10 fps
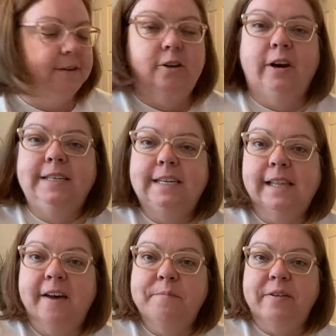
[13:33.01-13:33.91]
Crazy
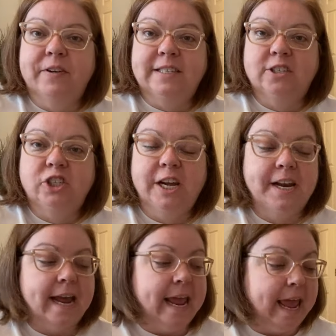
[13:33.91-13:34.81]
Love by Frances
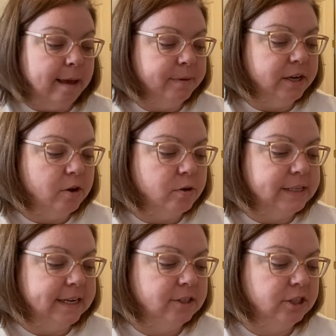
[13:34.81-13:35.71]
Chan, I am gonna hold
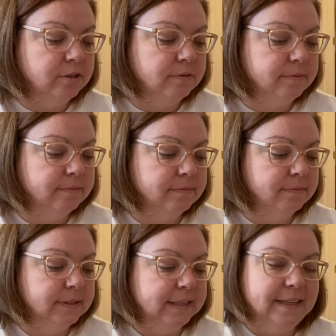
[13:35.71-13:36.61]
on to,
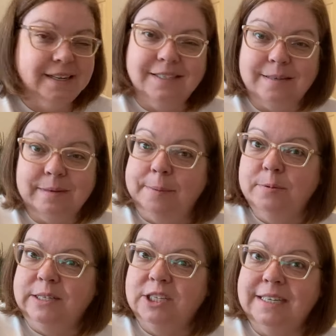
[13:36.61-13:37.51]
because sometimes
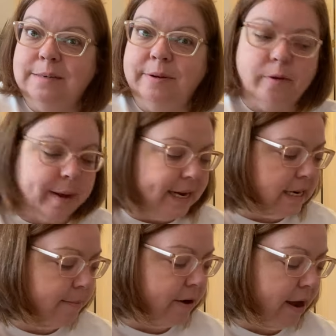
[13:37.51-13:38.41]
we just need to be
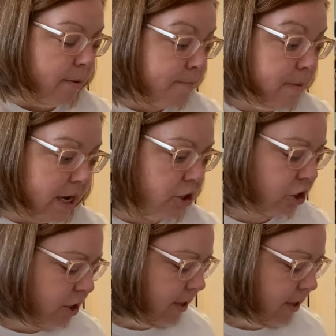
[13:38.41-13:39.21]
reminded about how much